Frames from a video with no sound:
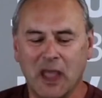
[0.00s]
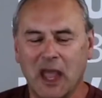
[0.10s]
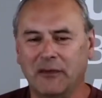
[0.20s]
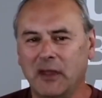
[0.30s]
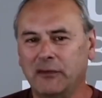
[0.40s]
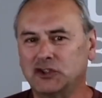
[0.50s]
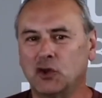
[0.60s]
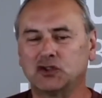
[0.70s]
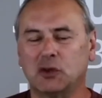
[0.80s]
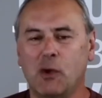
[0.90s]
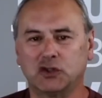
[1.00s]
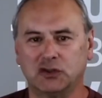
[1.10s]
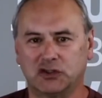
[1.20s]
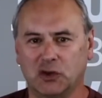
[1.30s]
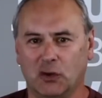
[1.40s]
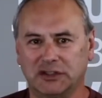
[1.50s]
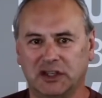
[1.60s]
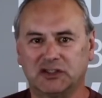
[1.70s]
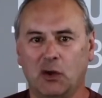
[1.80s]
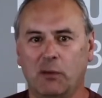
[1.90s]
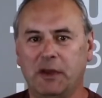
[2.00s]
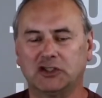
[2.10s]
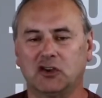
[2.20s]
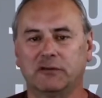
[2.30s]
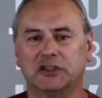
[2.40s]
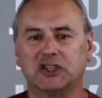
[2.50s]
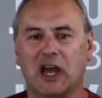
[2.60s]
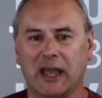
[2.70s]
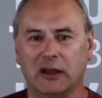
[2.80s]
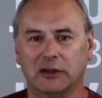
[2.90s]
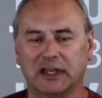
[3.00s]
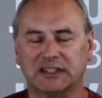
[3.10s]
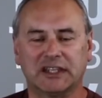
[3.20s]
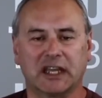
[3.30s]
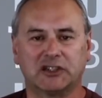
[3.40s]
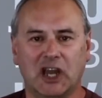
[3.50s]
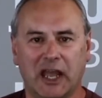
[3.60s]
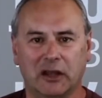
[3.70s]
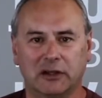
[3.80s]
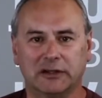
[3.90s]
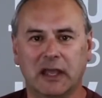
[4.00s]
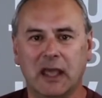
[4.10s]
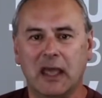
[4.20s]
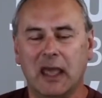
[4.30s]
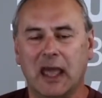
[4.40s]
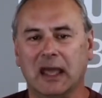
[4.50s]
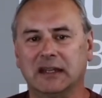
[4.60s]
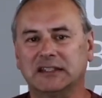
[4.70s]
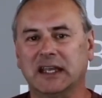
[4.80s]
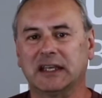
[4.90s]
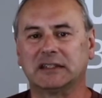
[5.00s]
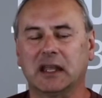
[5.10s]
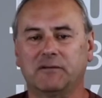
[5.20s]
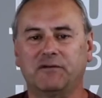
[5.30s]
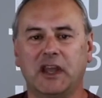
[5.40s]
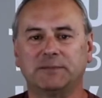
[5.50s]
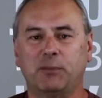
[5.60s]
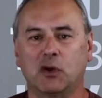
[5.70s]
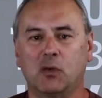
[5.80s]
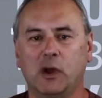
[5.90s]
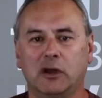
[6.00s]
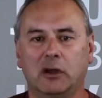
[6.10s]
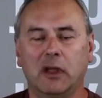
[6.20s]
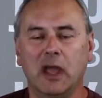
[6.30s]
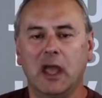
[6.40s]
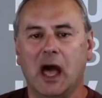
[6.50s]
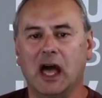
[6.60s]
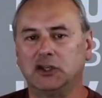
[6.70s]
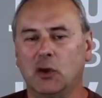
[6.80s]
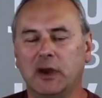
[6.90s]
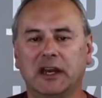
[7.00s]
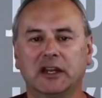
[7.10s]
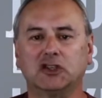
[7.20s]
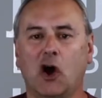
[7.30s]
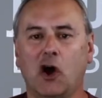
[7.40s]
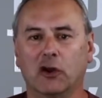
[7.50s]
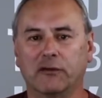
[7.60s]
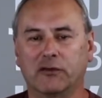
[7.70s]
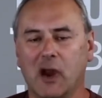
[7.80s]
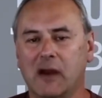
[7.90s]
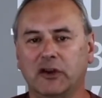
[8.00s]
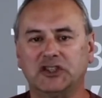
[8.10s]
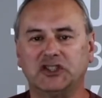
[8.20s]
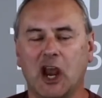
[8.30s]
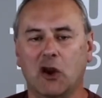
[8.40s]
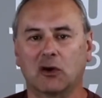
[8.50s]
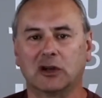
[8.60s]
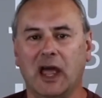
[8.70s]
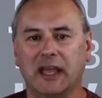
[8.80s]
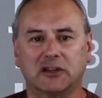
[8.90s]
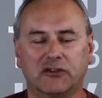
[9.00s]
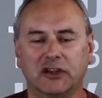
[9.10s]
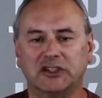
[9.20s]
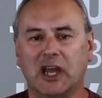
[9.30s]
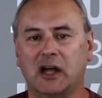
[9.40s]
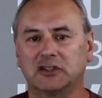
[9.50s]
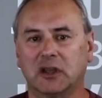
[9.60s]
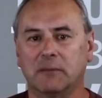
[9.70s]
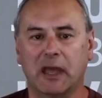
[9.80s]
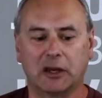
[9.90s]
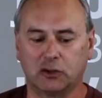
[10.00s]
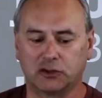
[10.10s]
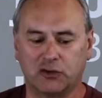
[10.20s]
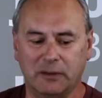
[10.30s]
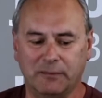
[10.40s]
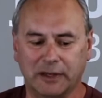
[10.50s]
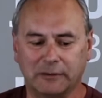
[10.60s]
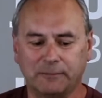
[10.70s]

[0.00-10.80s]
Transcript: And then there's those emotional stories that show a picture of a child, a sick child, and it says that Facebook will donate $1 for every share or like to the child's medical treatment.